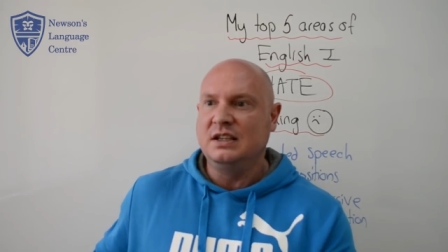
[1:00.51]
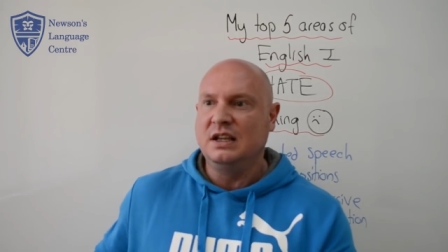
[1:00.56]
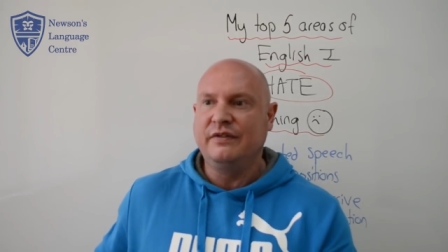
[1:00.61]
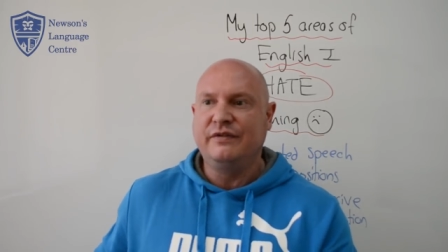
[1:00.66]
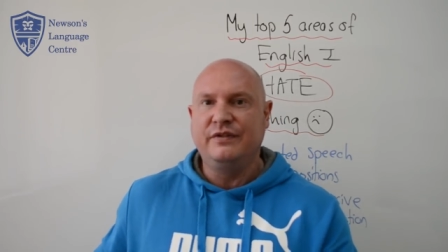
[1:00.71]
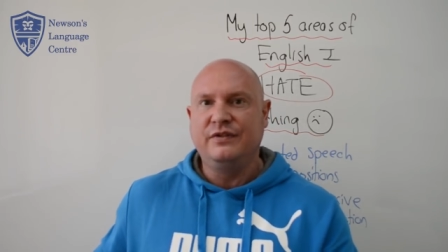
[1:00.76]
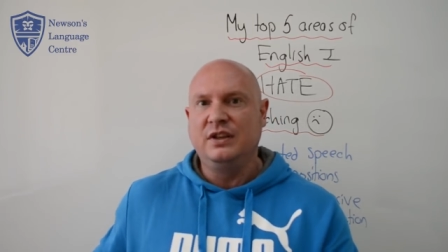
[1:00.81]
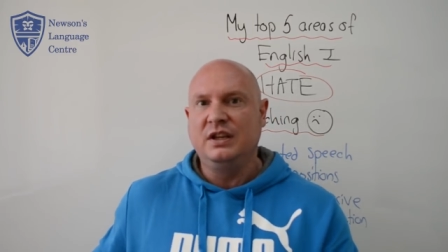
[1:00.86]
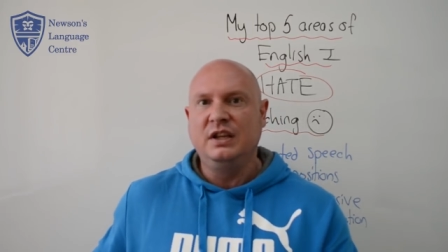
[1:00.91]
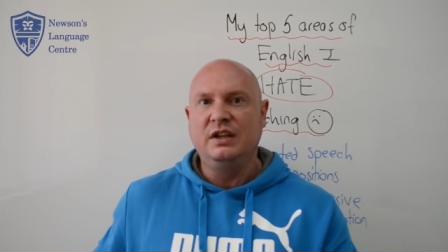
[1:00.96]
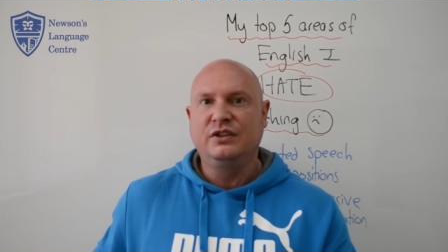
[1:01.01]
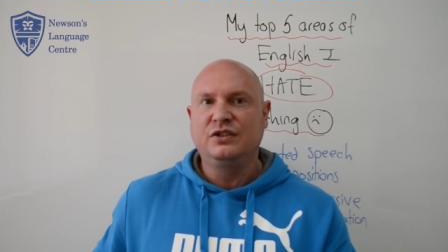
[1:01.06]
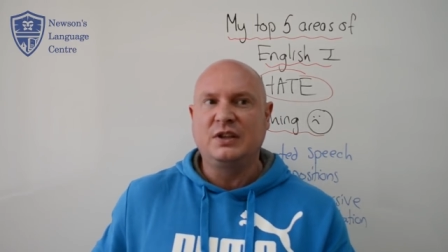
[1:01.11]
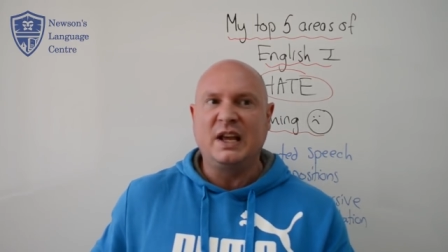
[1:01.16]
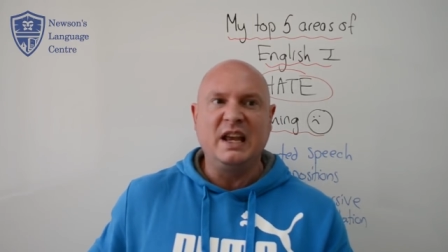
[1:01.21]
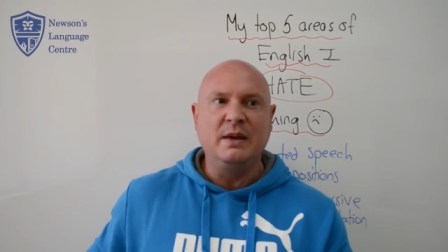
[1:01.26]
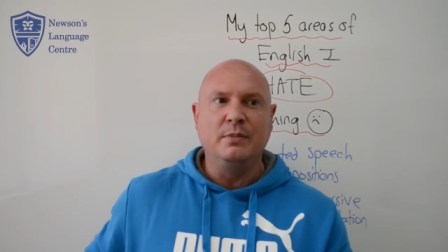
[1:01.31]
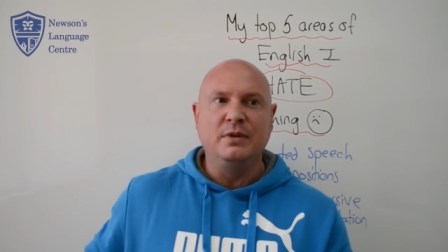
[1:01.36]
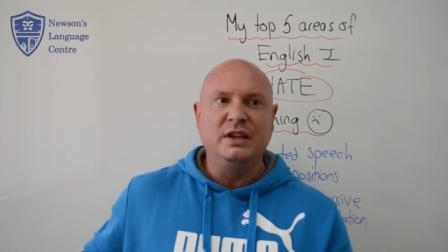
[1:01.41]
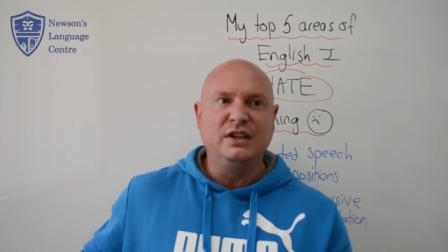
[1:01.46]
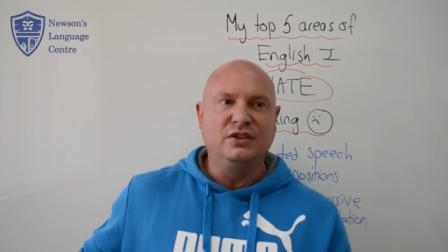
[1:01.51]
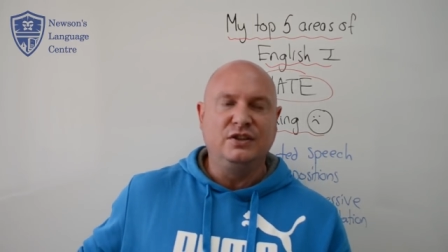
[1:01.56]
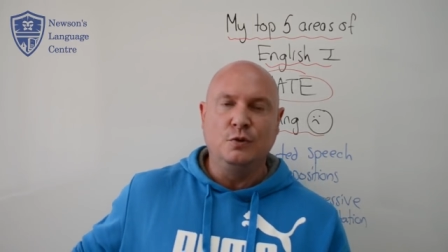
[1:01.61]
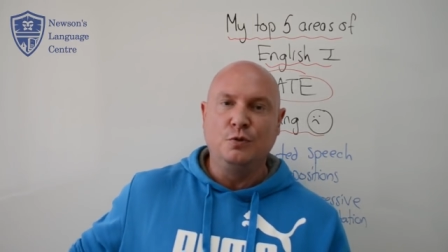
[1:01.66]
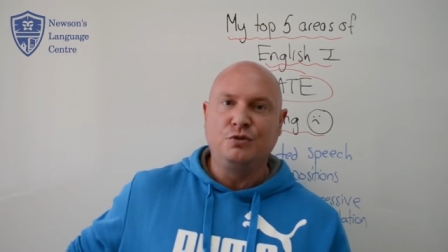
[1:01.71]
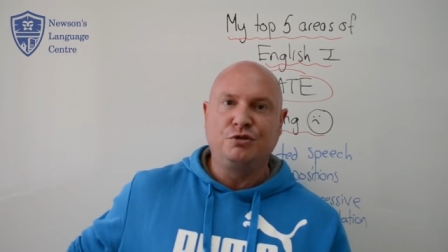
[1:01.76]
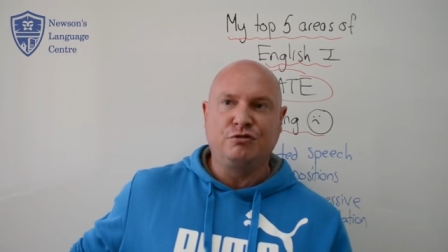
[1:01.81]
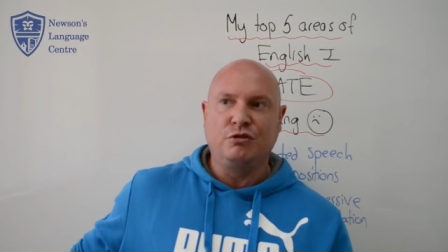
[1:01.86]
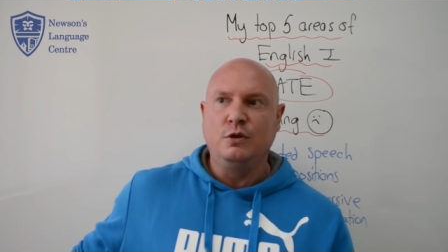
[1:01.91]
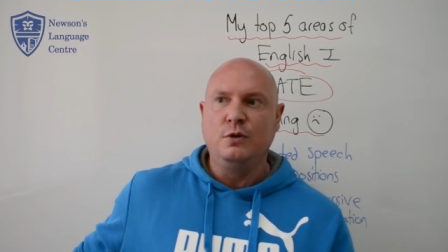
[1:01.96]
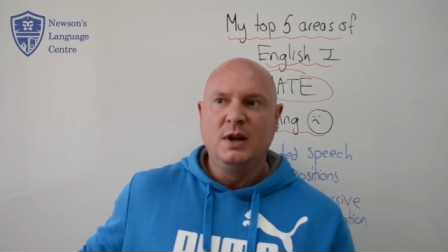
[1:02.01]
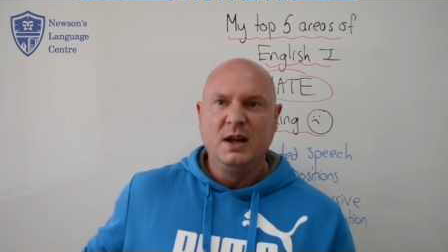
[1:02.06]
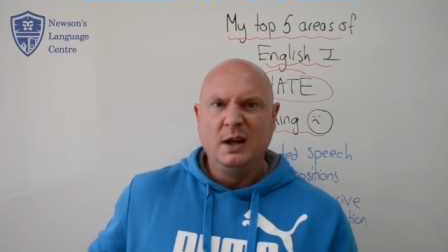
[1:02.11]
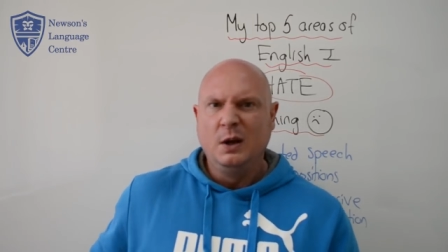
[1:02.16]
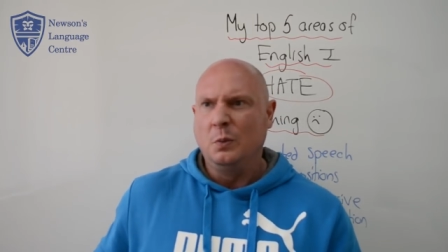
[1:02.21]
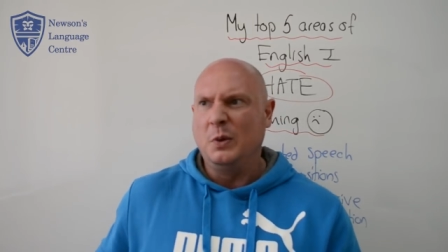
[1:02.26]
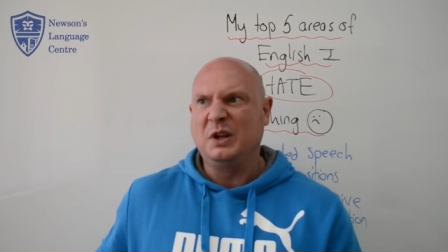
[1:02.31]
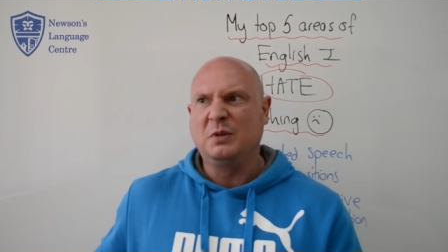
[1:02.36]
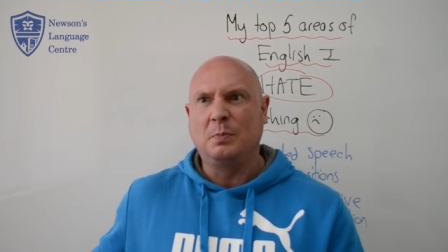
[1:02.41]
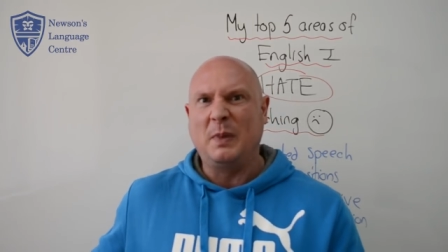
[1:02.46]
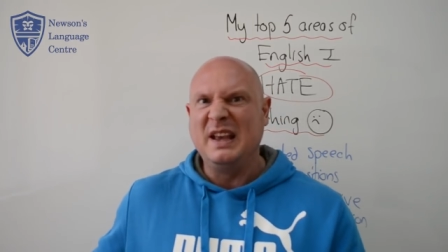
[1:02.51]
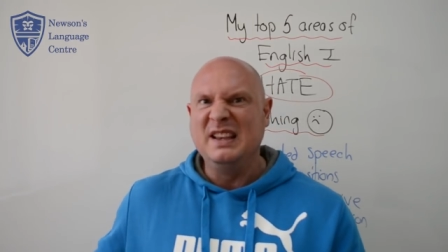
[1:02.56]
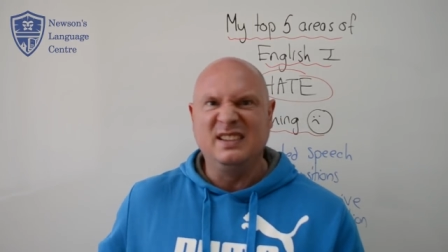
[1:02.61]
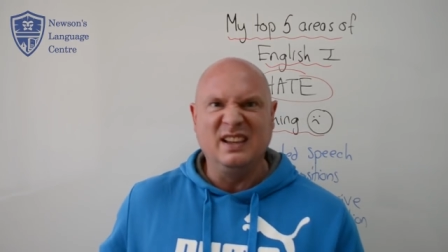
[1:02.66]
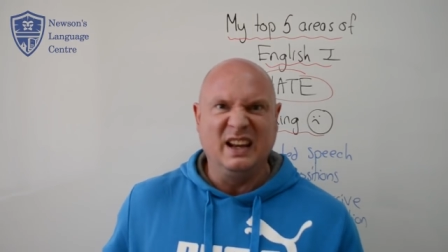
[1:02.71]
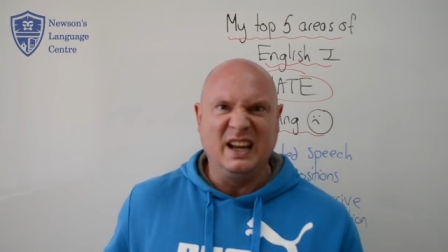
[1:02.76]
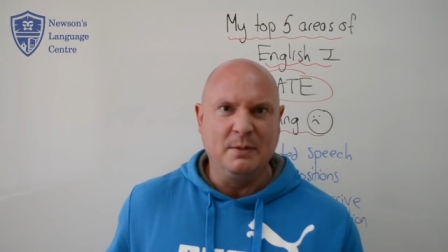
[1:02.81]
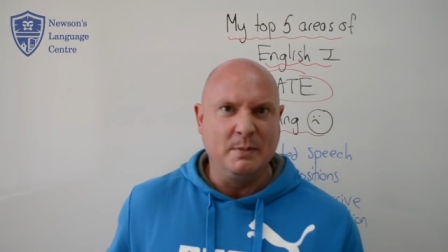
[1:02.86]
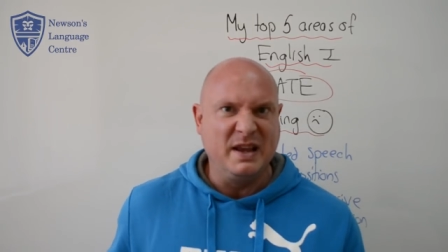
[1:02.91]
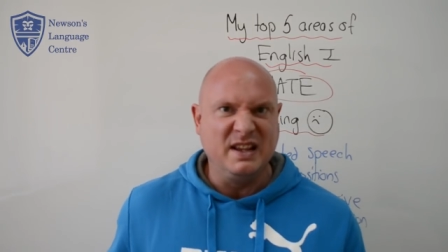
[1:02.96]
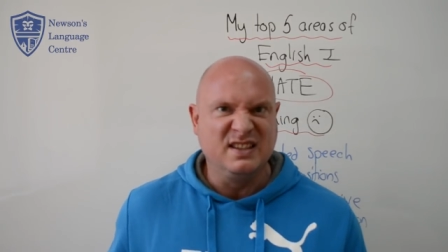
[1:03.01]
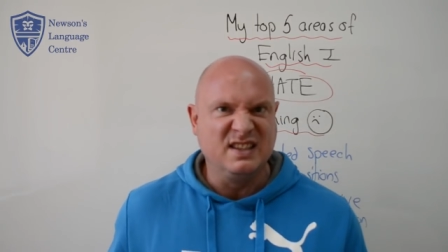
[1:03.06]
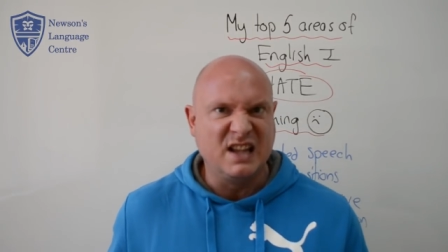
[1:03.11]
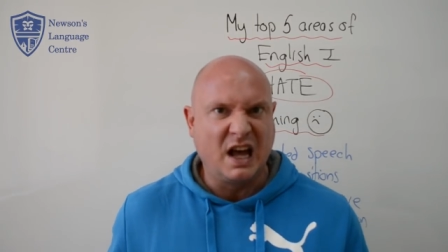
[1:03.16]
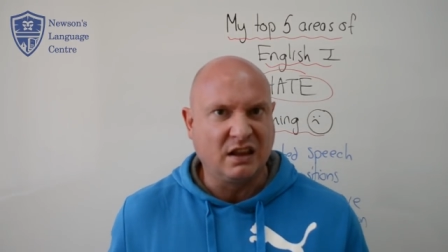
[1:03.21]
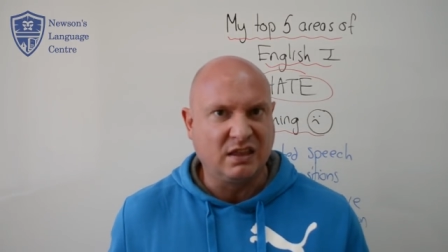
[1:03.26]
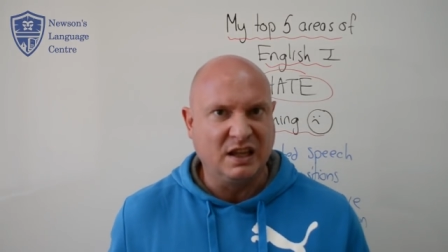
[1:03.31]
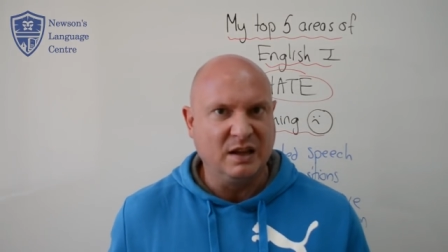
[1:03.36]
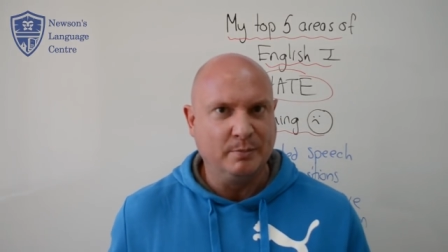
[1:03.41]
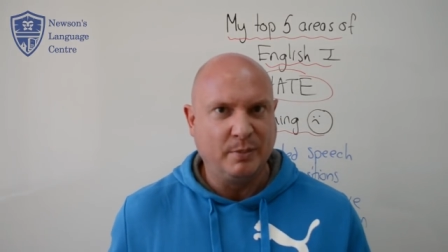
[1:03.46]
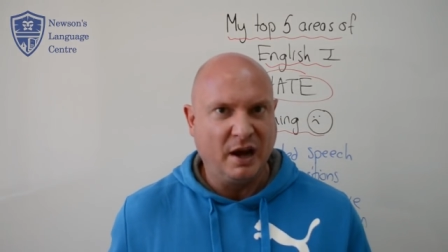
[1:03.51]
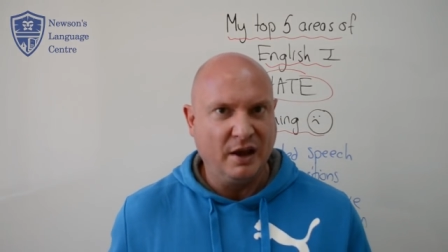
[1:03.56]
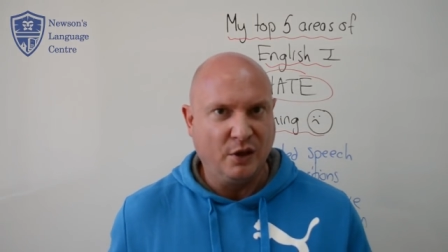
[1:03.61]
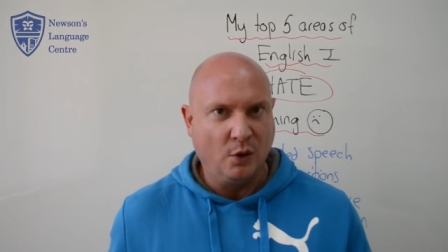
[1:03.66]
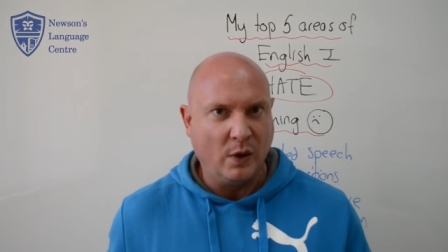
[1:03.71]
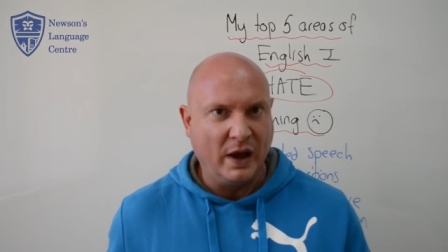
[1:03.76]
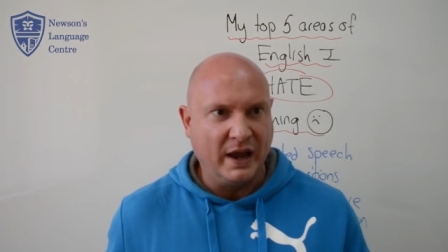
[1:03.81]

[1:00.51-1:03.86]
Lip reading: if the statement is still true, which basically means nothing, by the